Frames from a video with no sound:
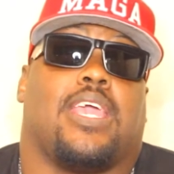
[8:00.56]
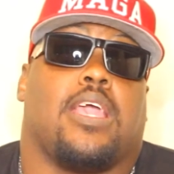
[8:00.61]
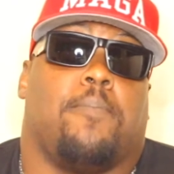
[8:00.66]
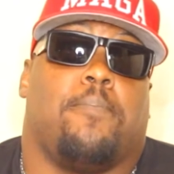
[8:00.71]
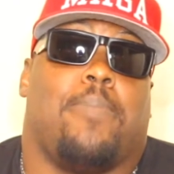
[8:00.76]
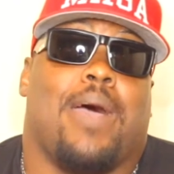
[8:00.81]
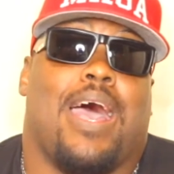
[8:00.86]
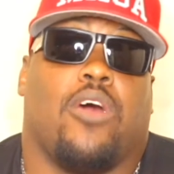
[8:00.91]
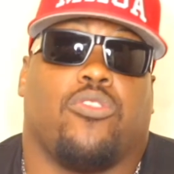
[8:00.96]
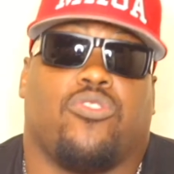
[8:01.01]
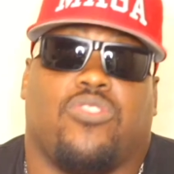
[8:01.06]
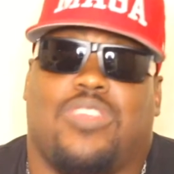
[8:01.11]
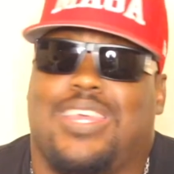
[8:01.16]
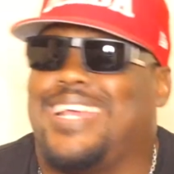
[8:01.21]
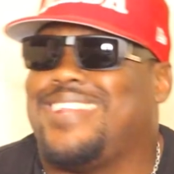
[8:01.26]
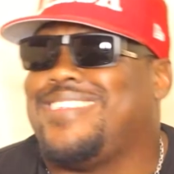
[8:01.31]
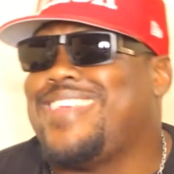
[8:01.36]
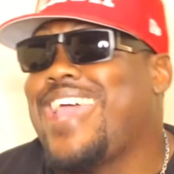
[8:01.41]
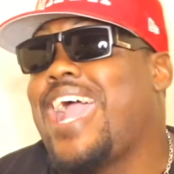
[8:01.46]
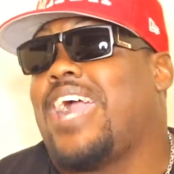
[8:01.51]
about the
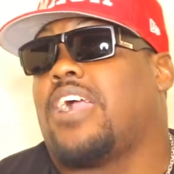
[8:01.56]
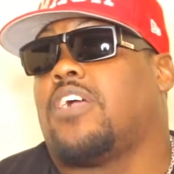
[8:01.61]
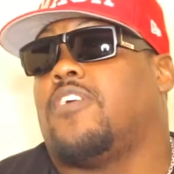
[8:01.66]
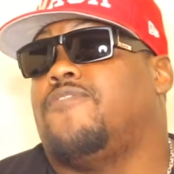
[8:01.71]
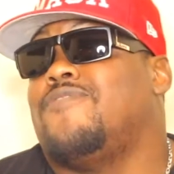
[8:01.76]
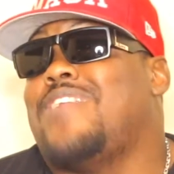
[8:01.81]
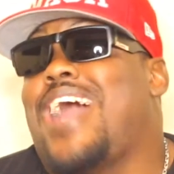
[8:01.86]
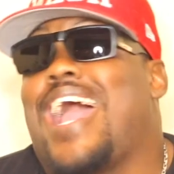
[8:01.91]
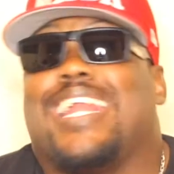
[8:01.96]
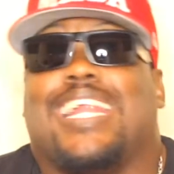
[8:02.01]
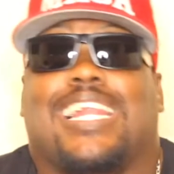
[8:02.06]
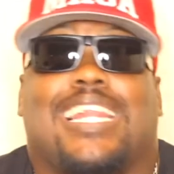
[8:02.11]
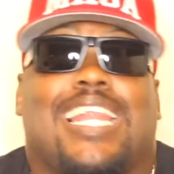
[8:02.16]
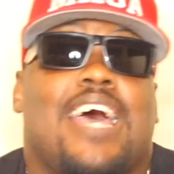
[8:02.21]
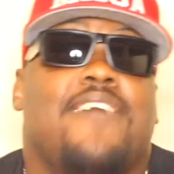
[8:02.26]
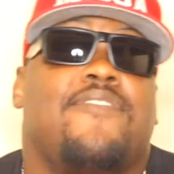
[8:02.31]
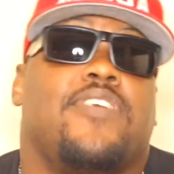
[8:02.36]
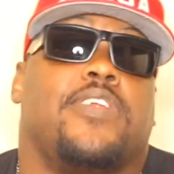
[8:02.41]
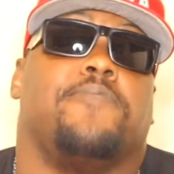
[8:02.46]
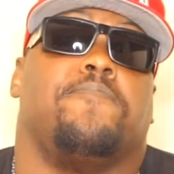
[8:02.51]
attack of
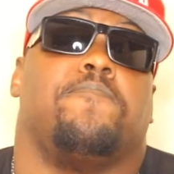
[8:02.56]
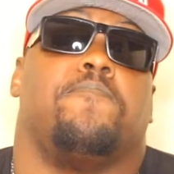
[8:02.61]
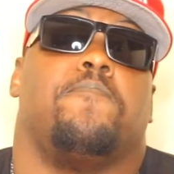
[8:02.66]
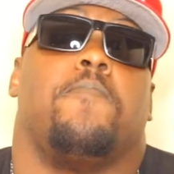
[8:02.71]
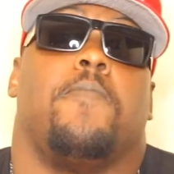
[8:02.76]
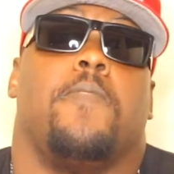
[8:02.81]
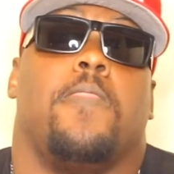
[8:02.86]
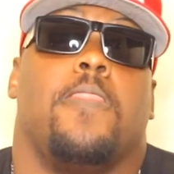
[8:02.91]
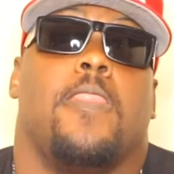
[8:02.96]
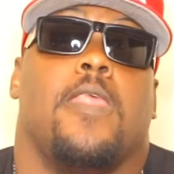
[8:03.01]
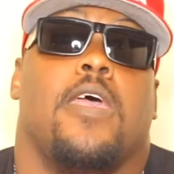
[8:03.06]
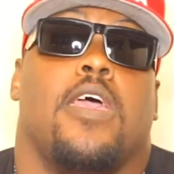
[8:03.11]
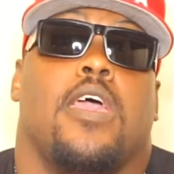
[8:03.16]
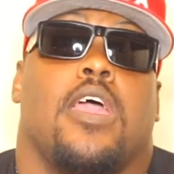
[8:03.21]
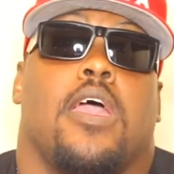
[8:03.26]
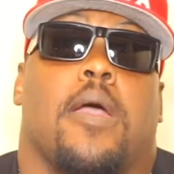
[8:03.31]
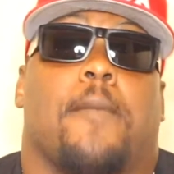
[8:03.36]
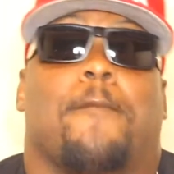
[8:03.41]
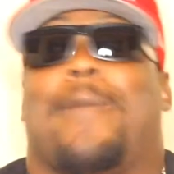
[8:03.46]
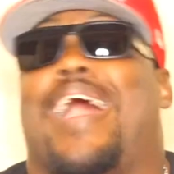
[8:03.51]
9/11
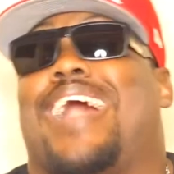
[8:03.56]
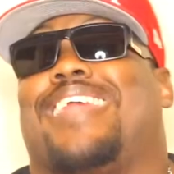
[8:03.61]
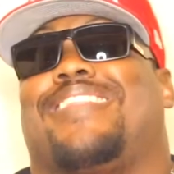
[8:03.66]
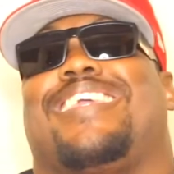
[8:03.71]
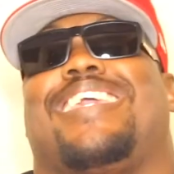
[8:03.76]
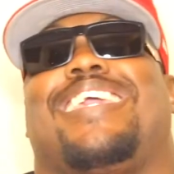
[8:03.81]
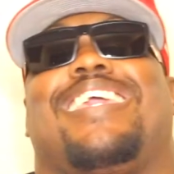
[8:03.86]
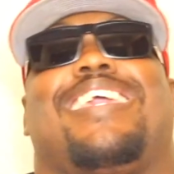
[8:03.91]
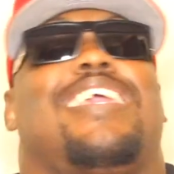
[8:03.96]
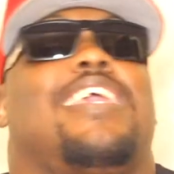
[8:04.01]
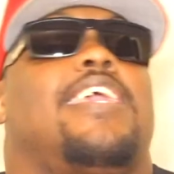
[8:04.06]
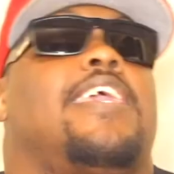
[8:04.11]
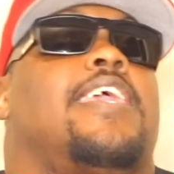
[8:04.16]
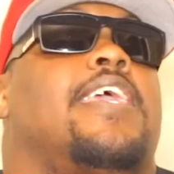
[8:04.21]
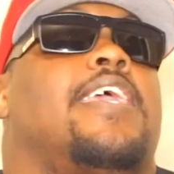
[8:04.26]
by the